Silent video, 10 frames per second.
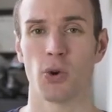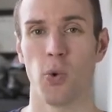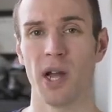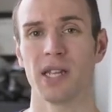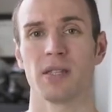
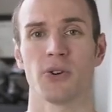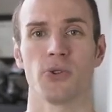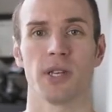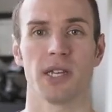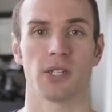quite
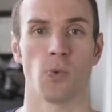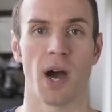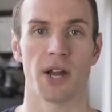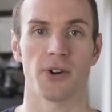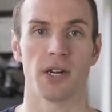literally is
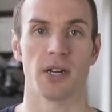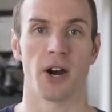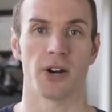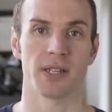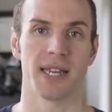wired into
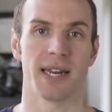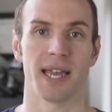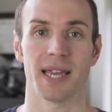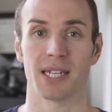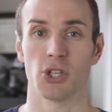our
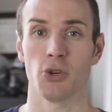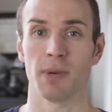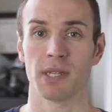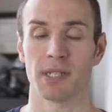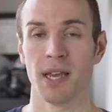DNA as
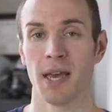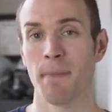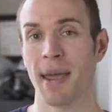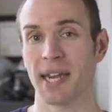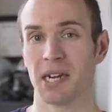humans,
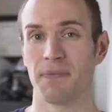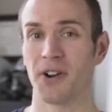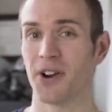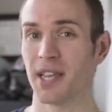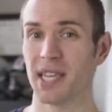making it
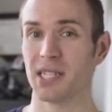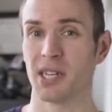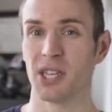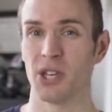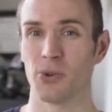very easy
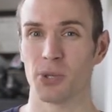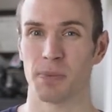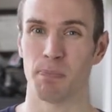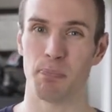to use.